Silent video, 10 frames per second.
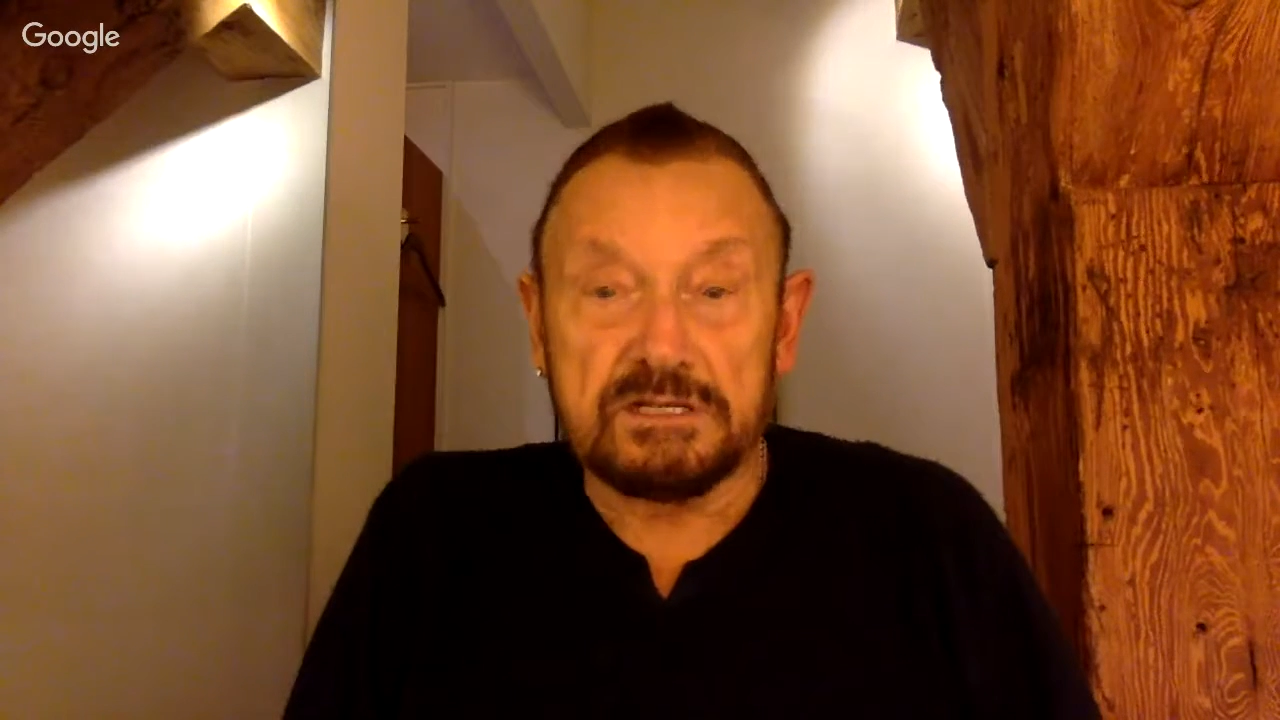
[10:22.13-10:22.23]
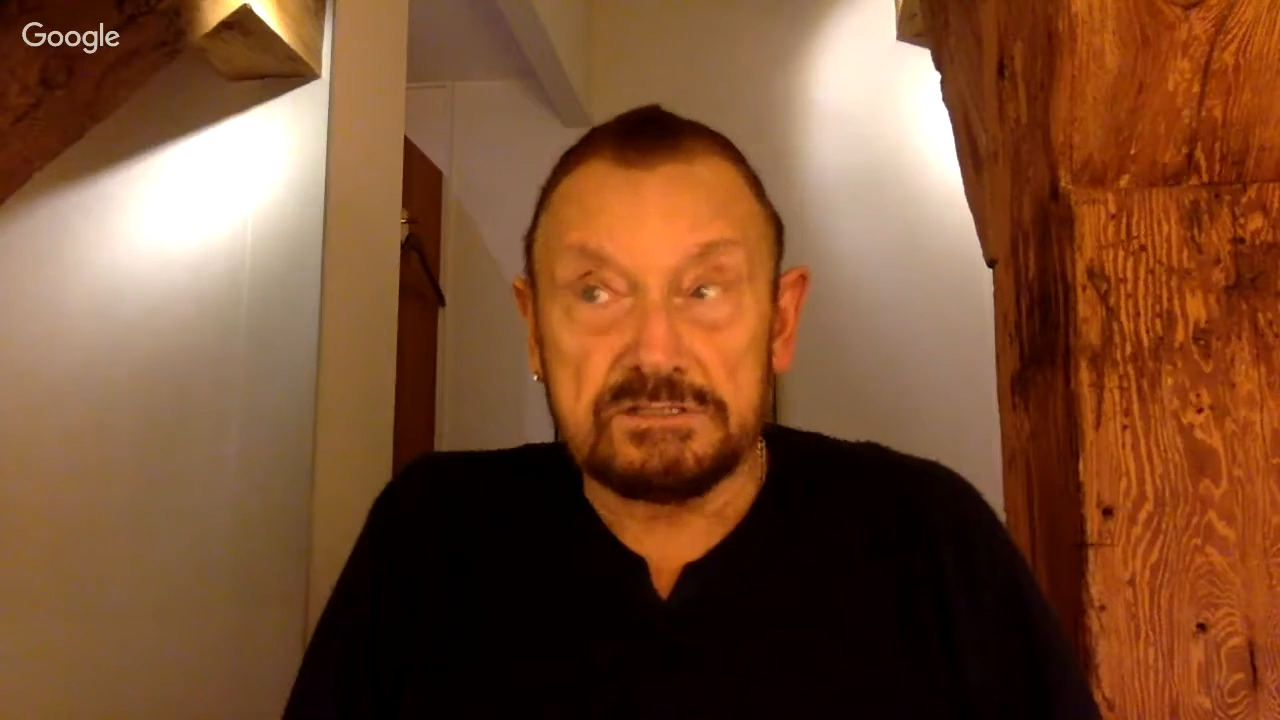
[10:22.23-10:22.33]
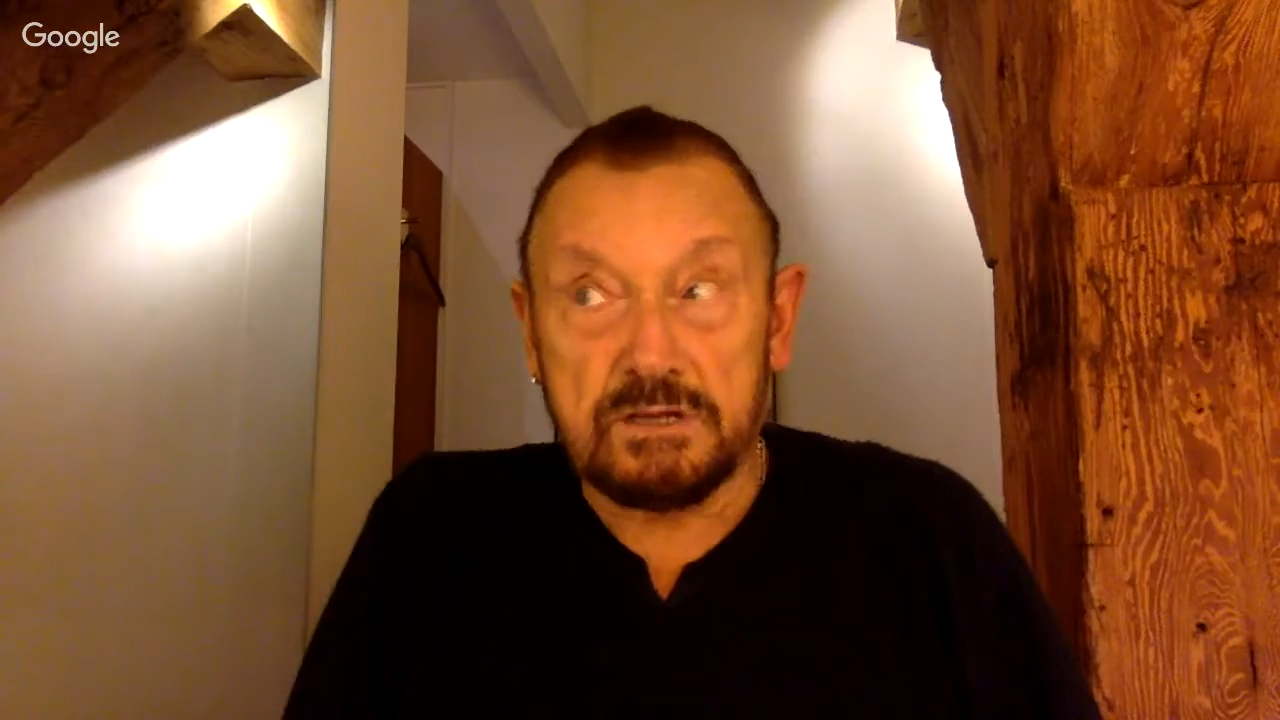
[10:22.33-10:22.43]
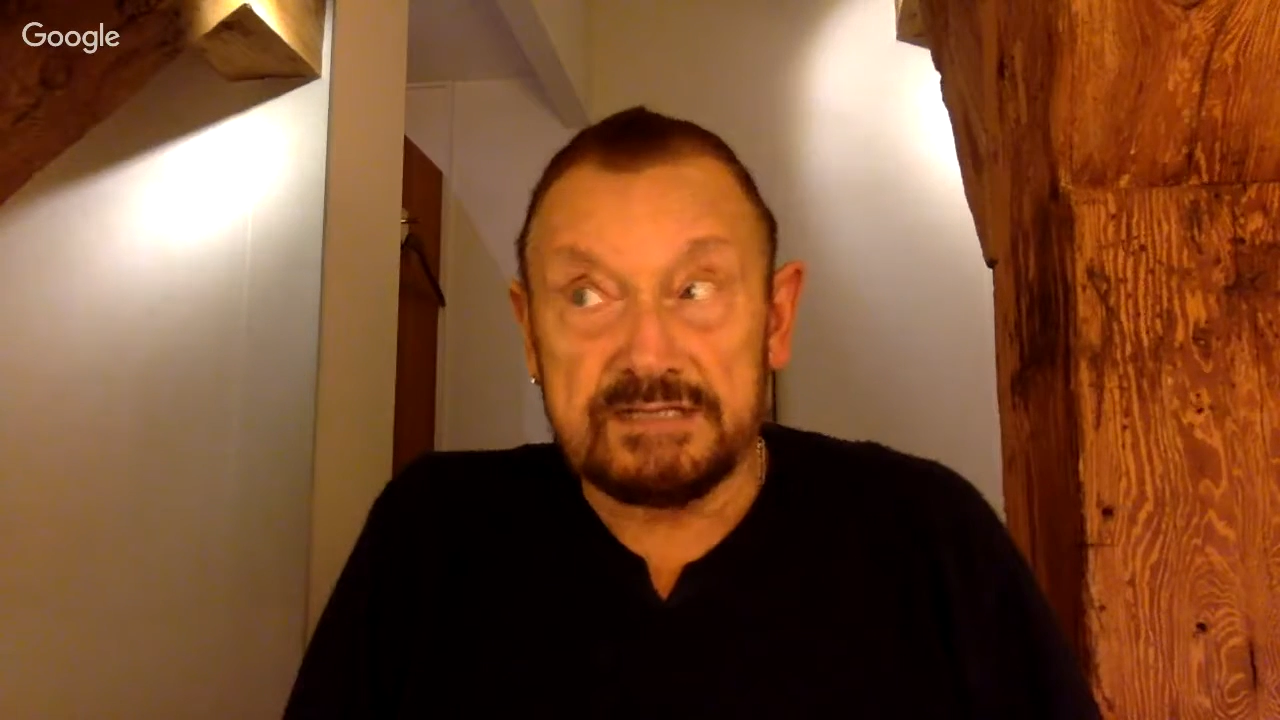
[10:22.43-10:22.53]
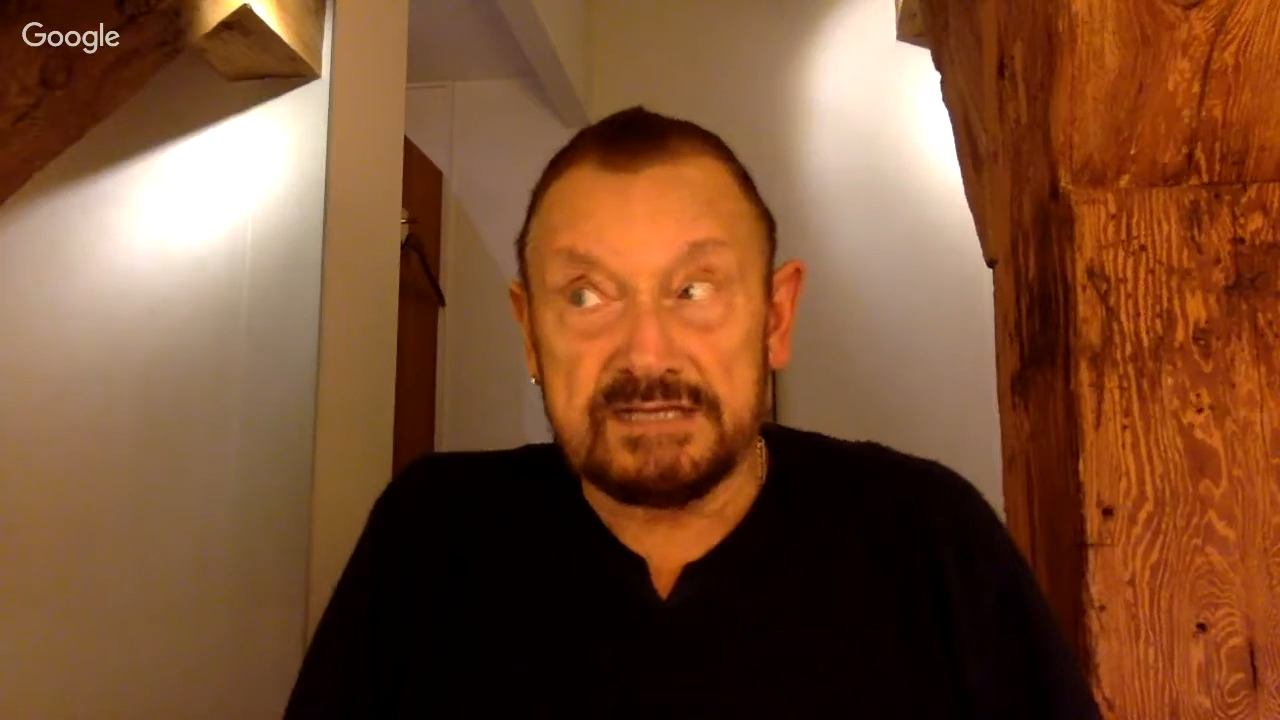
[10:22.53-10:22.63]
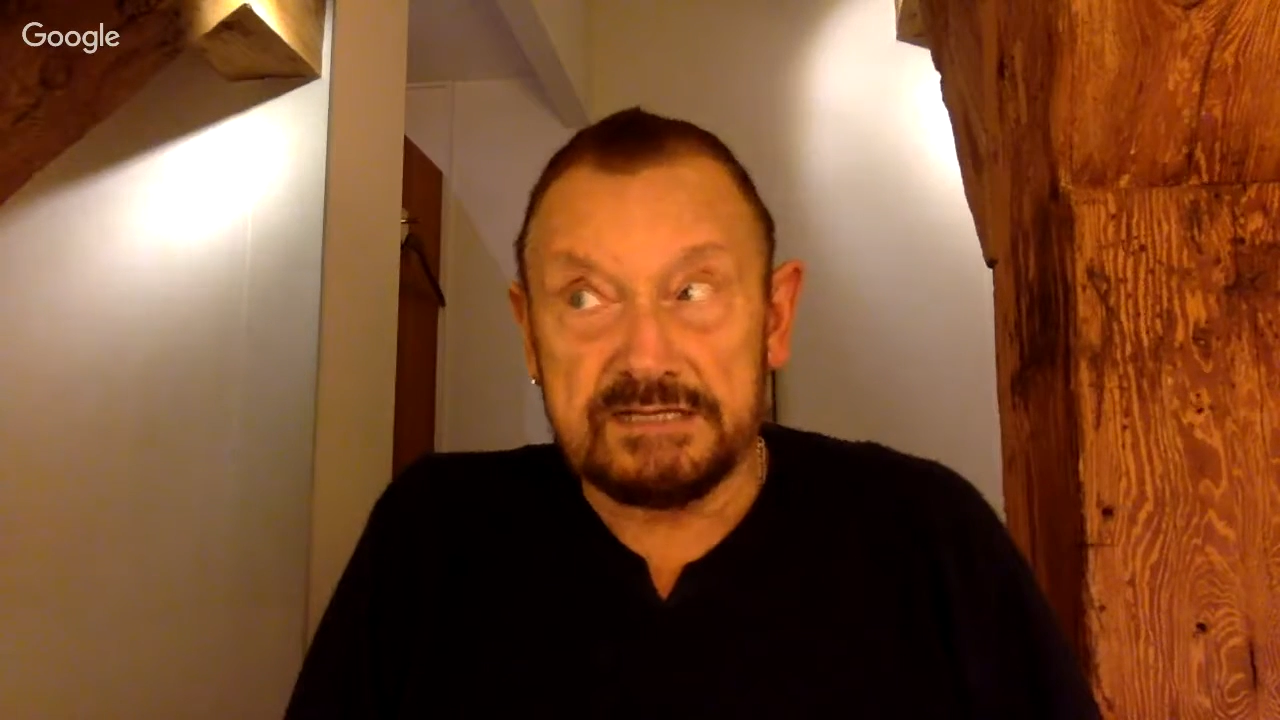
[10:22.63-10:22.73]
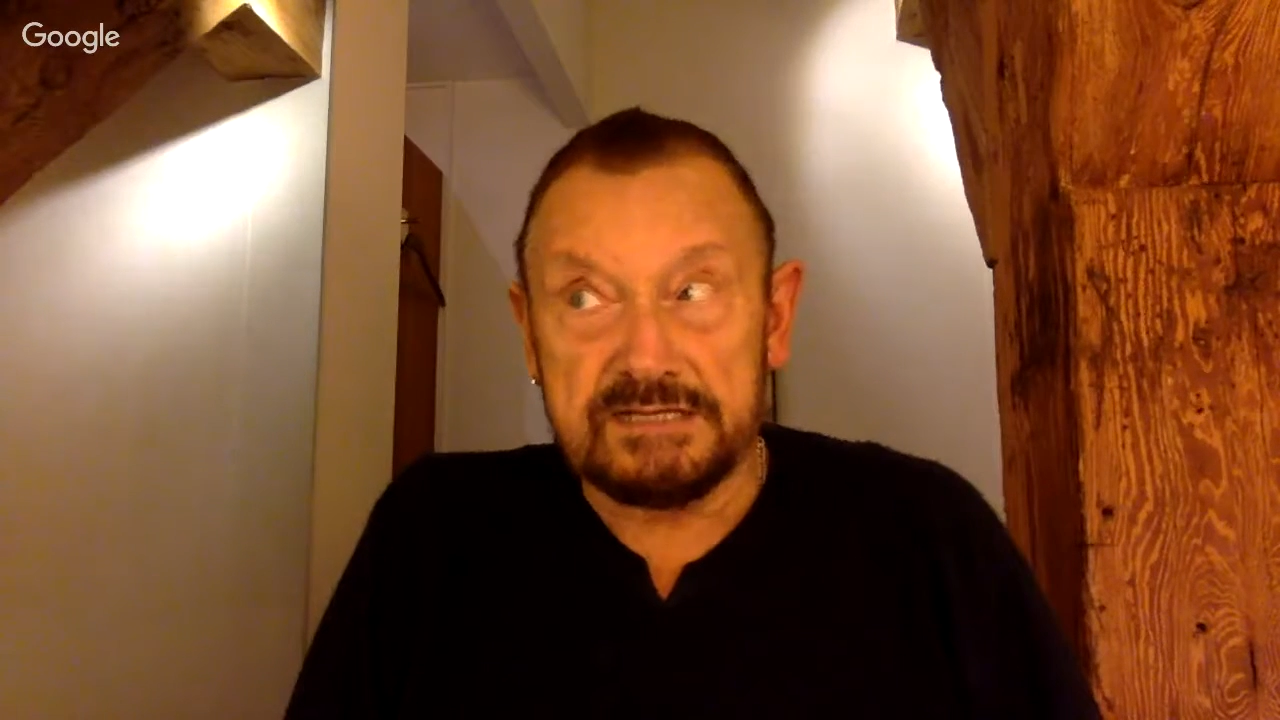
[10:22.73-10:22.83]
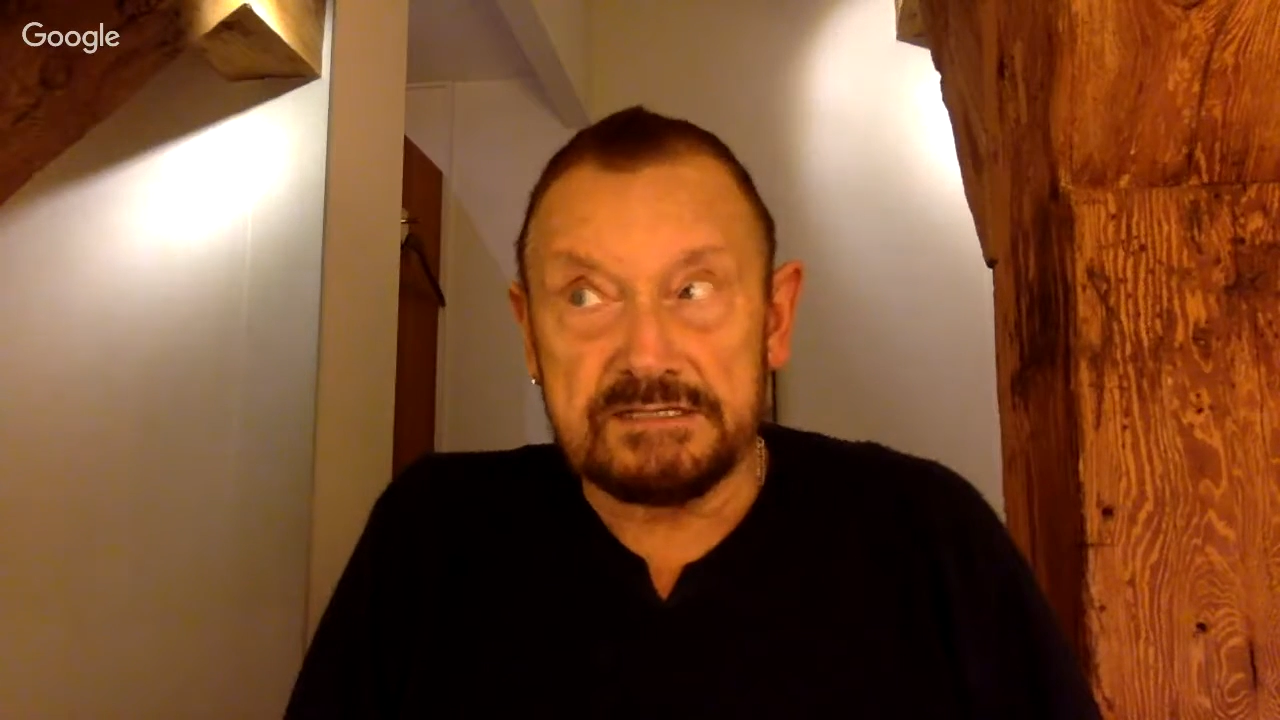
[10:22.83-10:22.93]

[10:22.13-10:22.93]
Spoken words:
So I did.